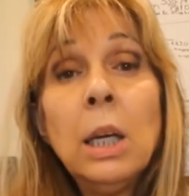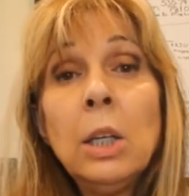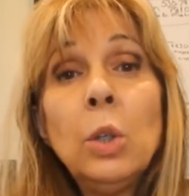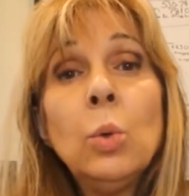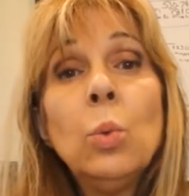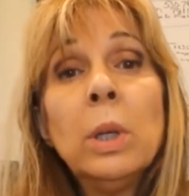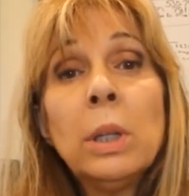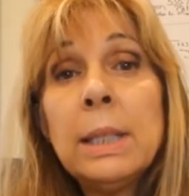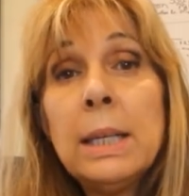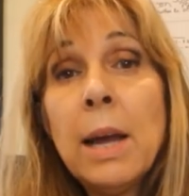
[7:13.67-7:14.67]
You really
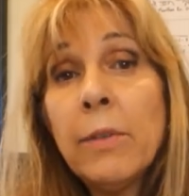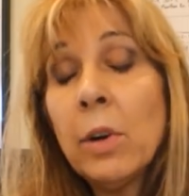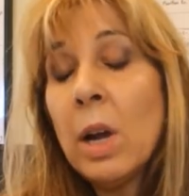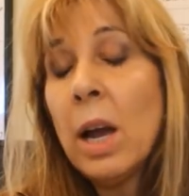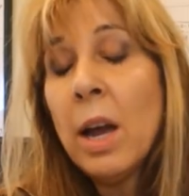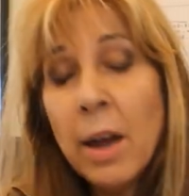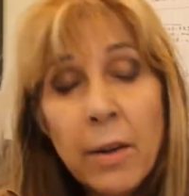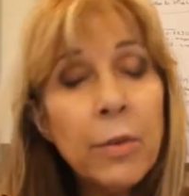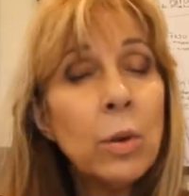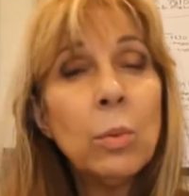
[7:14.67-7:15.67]
never,
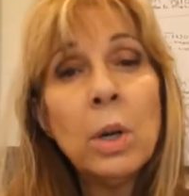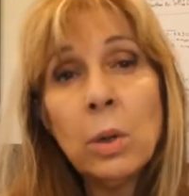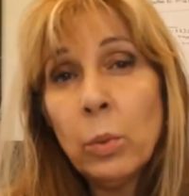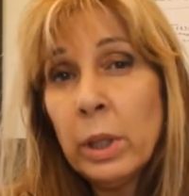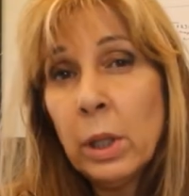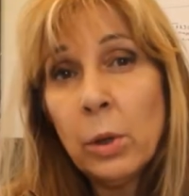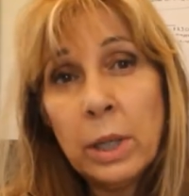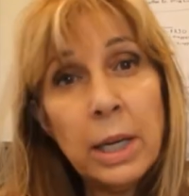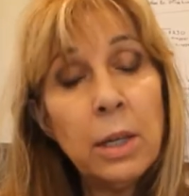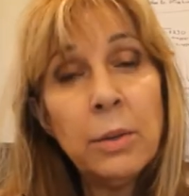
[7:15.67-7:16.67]
ever want to
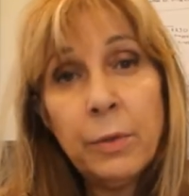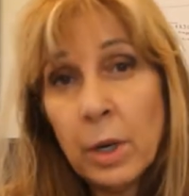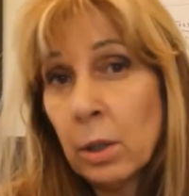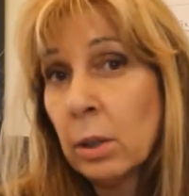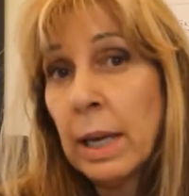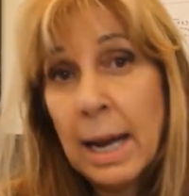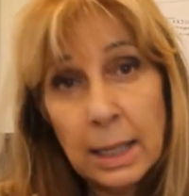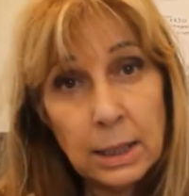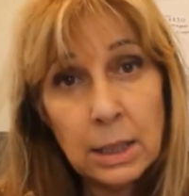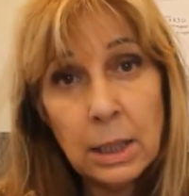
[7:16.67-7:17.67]
relocate a feral
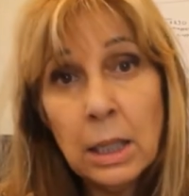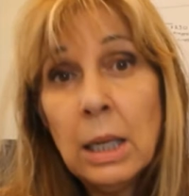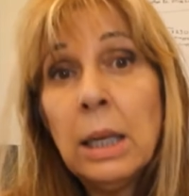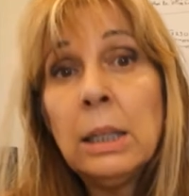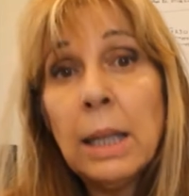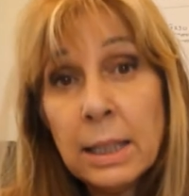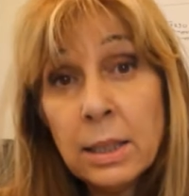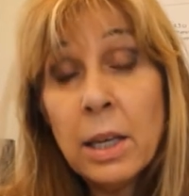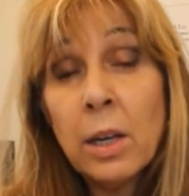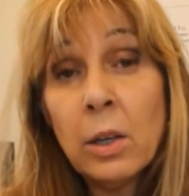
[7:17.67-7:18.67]
cat unless
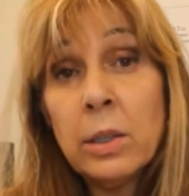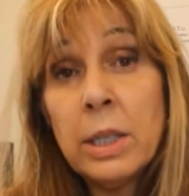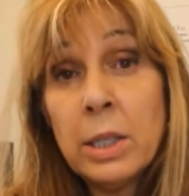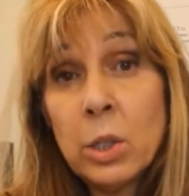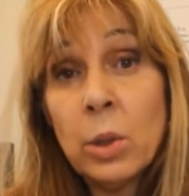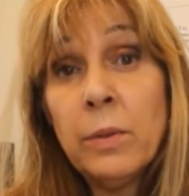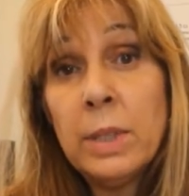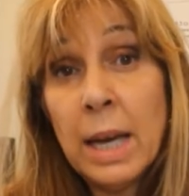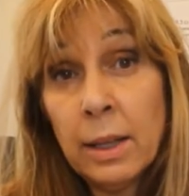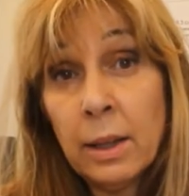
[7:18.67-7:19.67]
they are in danger of
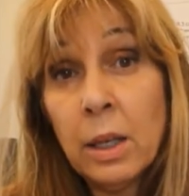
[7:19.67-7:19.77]
death.